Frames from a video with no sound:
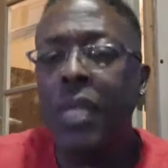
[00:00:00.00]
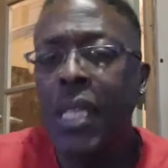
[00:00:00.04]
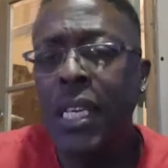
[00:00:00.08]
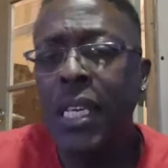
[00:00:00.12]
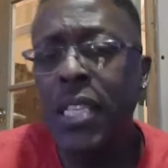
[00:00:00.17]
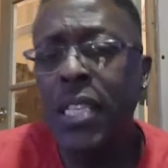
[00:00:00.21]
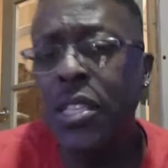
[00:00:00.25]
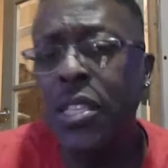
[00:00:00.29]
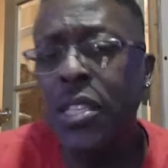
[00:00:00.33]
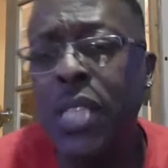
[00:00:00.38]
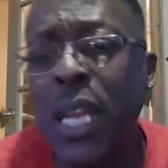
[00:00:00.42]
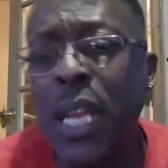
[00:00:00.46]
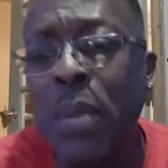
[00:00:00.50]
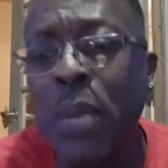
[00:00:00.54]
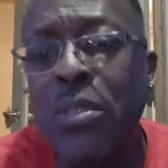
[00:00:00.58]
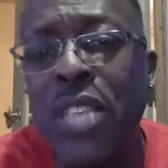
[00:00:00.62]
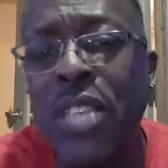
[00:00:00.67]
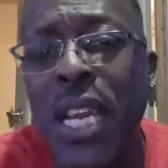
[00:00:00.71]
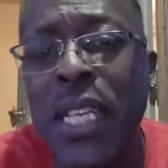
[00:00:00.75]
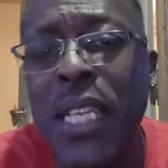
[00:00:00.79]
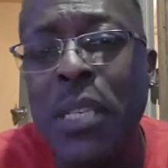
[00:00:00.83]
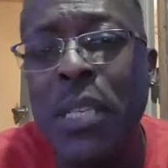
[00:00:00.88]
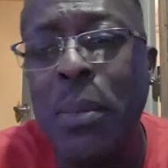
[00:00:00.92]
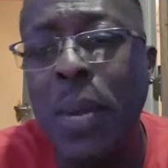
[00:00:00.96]
It's just that I'm
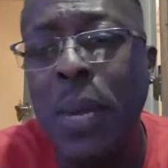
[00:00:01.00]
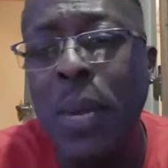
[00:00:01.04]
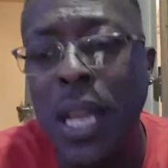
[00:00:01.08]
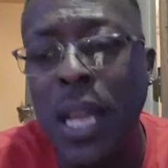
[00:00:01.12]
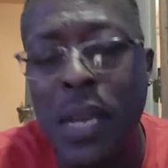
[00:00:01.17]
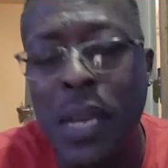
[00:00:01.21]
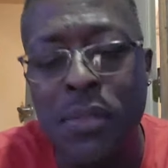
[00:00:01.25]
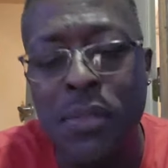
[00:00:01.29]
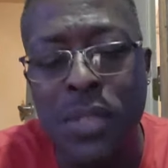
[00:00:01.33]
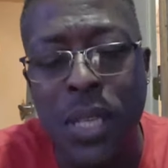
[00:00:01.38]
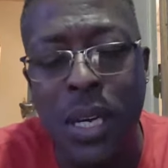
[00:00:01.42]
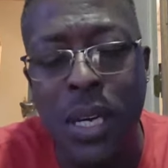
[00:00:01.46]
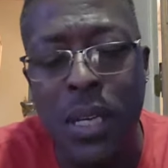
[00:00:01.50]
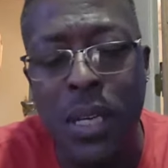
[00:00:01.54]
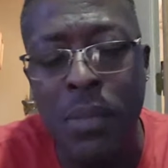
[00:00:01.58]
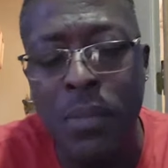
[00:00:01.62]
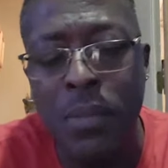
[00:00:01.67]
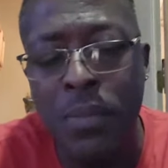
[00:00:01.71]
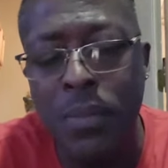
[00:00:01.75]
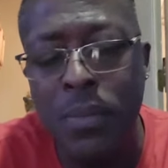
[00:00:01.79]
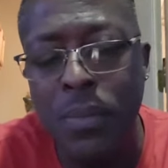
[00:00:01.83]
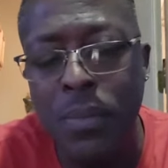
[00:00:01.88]
changing my lifestyle.